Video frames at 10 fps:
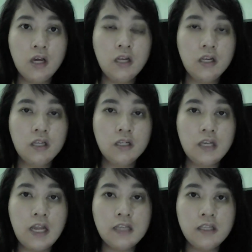that
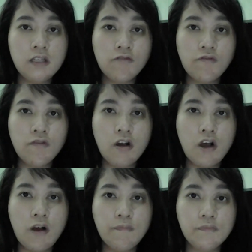is
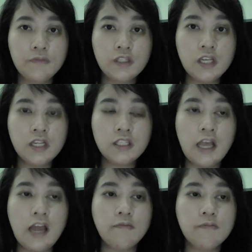6 steps
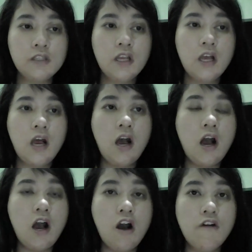of
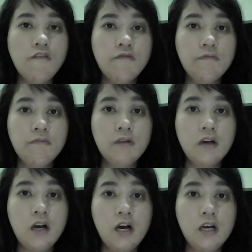
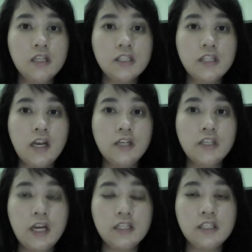a standardized
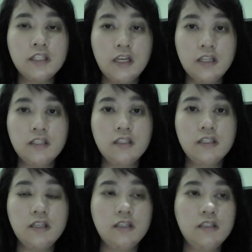test.
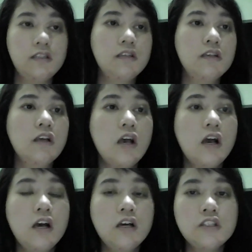
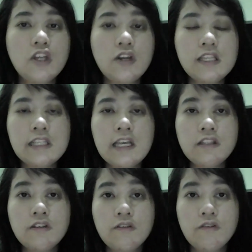So that's it
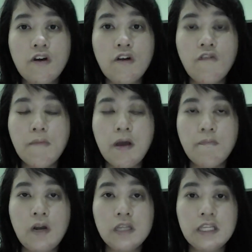for my
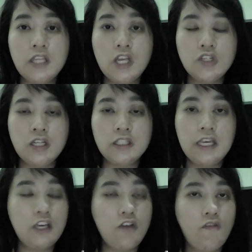presentation. Thank you for
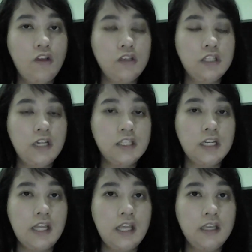your listening.
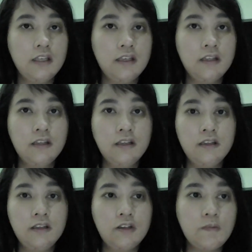
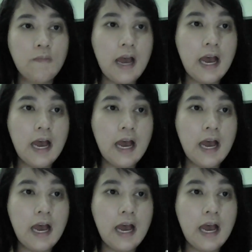Goodbye.